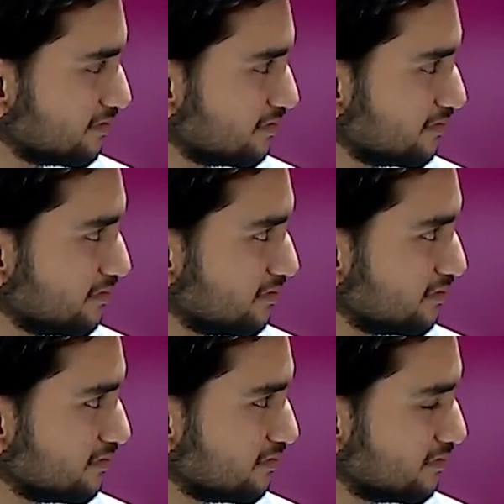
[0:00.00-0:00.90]

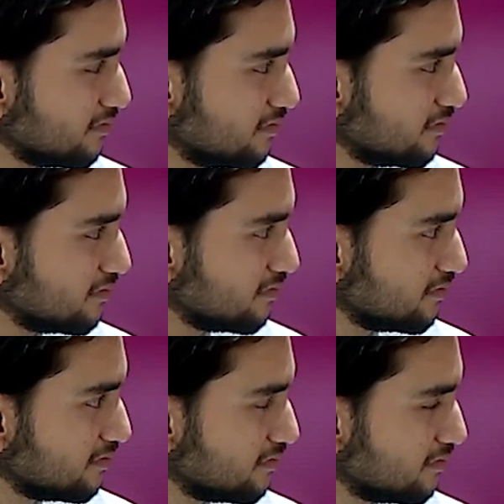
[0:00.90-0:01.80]

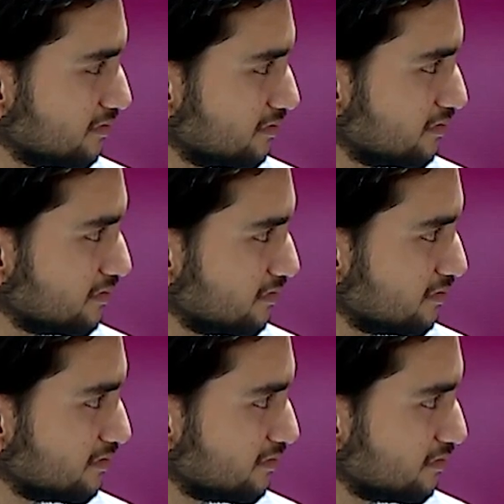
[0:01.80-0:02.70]

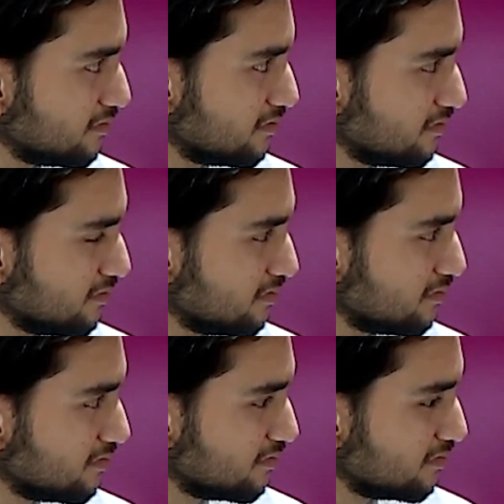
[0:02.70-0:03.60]

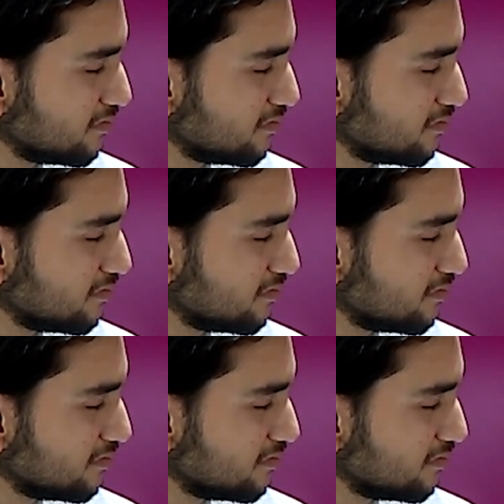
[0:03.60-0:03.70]
No words are spoken by the person on screen.